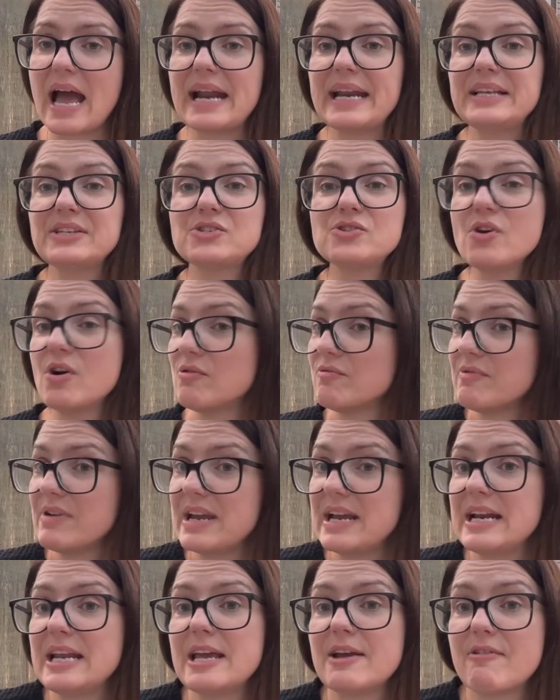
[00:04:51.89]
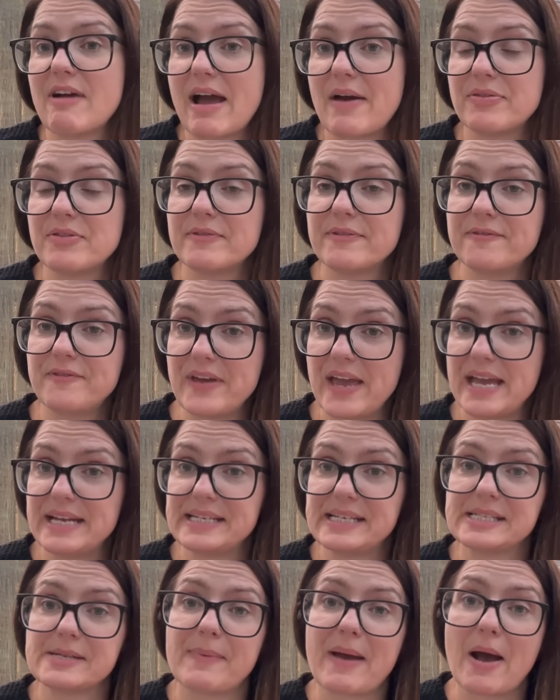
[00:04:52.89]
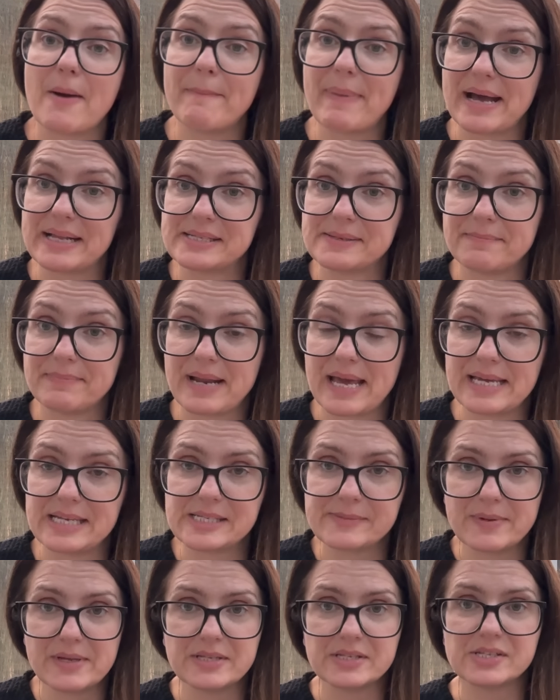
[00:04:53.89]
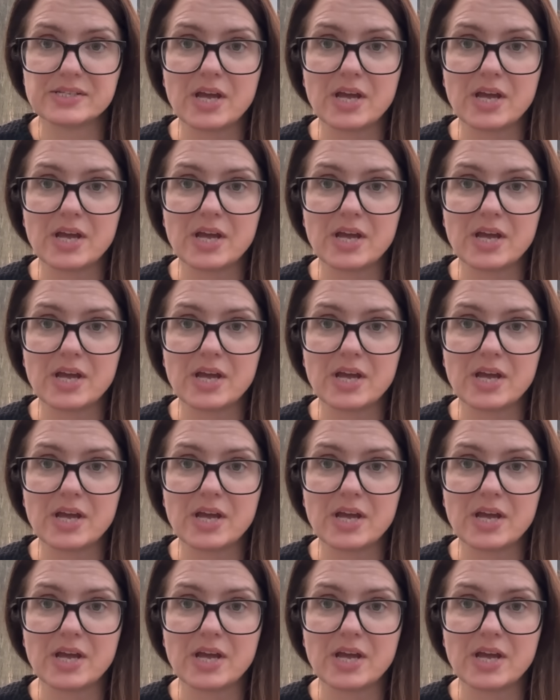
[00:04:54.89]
and it's not really around the fit, it's about pattern placement.